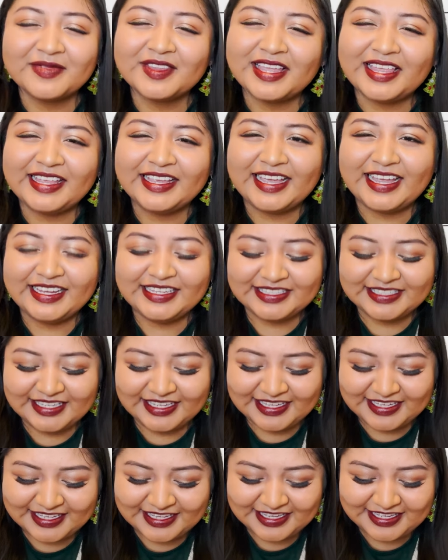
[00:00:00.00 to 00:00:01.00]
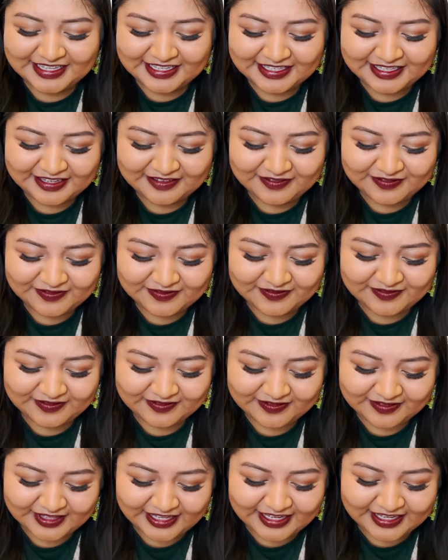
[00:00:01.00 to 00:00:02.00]
like idea of
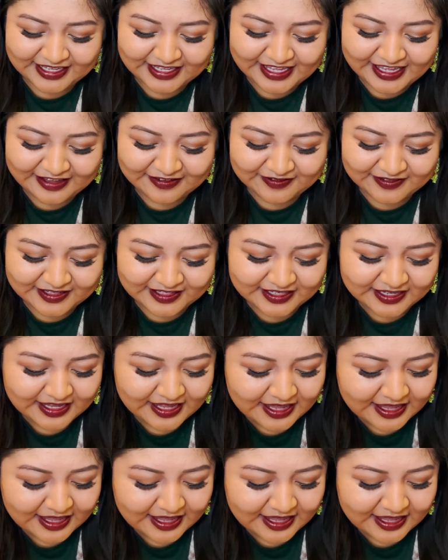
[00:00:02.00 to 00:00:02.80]
like gifts